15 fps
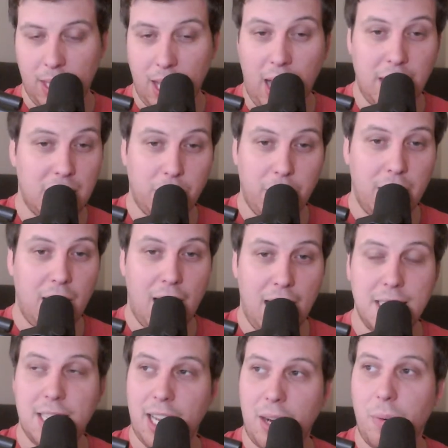I swear to God,
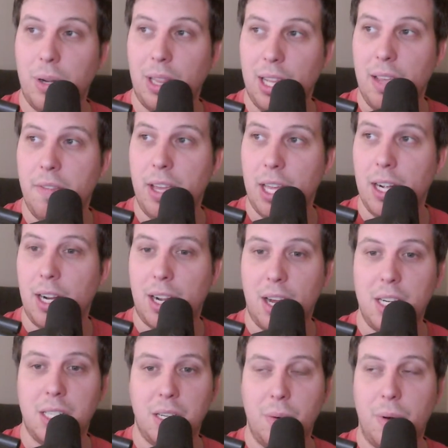it's like we're living in a
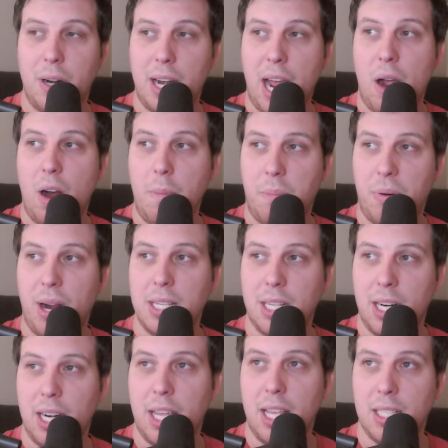country where now our
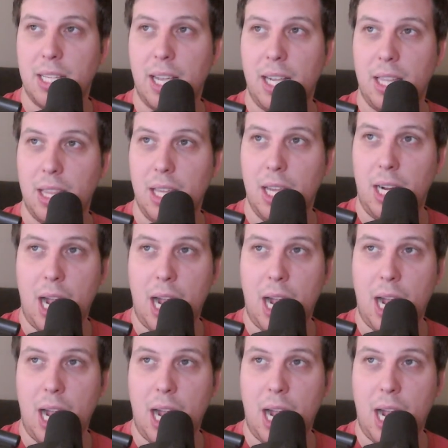president is like the